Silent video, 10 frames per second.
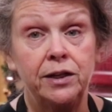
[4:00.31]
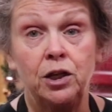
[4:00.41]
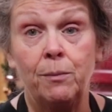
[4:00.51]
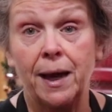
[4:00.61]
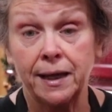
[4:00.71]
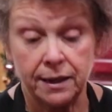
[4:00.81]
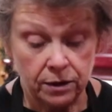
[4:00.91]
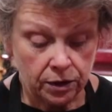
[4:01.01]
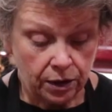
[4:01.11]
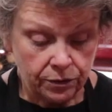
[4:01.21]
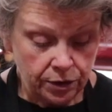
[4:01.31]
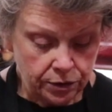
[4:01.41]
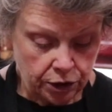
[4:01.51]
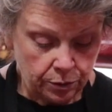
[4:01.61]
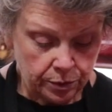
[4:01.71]
it, and you might can look on
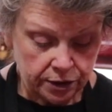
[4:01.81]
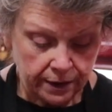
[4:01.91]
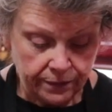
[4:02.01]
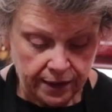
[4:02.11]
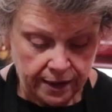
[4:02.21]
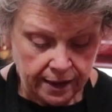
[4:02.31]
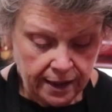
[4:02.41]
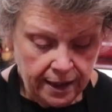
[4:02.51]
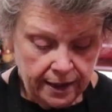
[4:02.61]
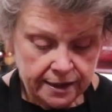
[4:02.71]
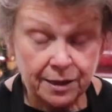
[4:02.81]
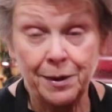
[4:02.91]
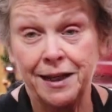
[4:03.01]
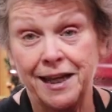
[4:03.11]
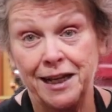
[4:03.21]
YouTube or something, and
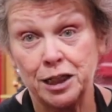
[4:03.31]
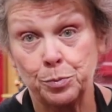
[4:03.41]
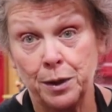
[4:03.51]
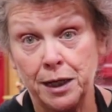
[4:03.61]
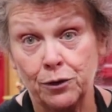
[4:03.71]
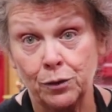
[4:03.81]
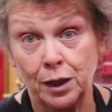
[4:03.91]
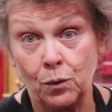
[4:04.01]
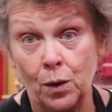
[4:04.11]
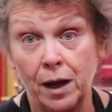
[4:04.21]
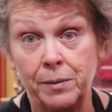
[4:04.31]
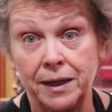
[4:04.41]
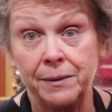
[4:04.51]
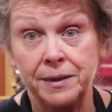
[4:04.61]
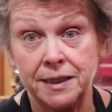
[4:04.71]
somebody can explain it really well. But
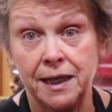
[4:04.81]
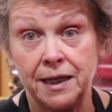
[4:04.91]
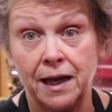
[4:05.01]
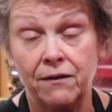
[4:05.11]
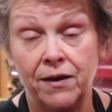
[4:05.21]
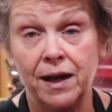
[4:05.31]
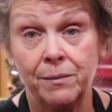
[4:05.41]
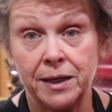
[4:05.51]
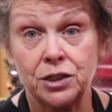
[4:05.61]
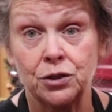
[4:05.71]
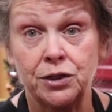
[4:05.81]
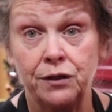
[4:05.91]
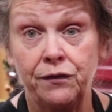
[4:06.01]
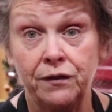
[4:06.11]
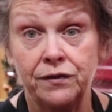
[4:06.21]
let me tell you, a VacMaster
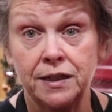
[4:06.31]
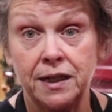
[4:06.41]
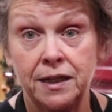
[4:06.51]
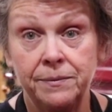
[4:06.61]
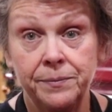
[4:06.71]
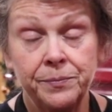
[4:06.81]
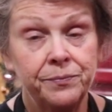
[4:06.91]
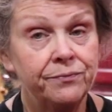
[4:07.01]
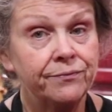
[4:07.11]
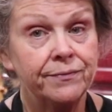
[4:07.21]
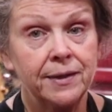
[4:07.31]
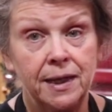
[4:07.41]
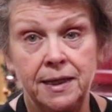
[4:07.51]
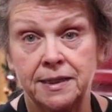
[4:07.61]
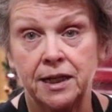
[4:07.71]
215
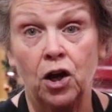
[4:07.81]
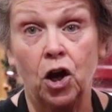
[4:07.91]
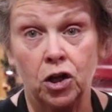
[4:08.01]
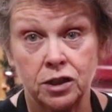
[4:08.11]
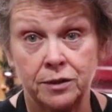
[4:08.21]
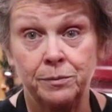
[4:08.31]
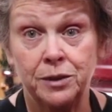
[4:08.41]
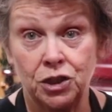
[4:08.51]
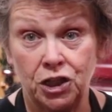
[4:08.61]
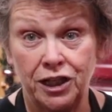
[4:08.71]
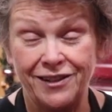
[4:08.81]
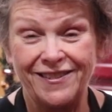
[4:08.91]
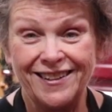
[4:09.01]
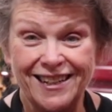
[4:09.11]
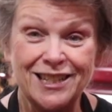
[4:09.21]
is an awesome machine.
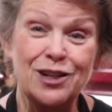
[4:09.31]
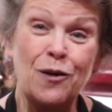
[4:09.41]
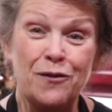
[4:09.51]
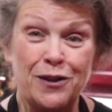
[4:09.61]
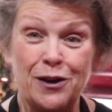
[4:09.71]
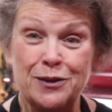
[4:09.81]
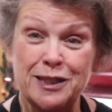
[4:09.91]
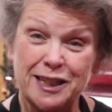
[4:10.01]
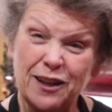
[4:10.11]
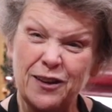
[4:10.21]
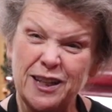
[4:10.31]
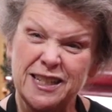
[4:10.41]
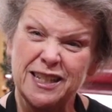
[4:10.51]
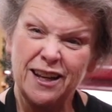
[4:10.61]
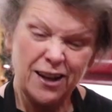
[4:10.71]
Let's go over there and seal
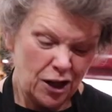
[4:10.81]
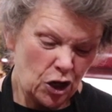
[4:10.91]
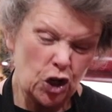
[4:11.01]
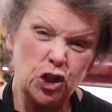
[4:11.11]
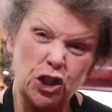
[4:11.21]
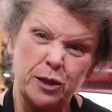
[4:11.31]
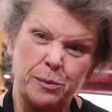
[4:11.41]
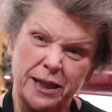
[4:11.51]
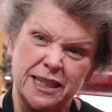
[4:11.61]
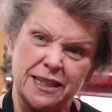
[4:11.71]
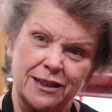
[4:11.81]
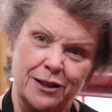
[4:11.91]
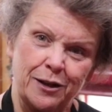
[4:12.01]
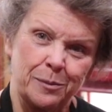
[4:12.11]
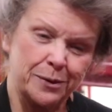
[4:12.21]
these onion pieces
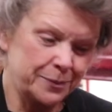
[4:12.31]
up.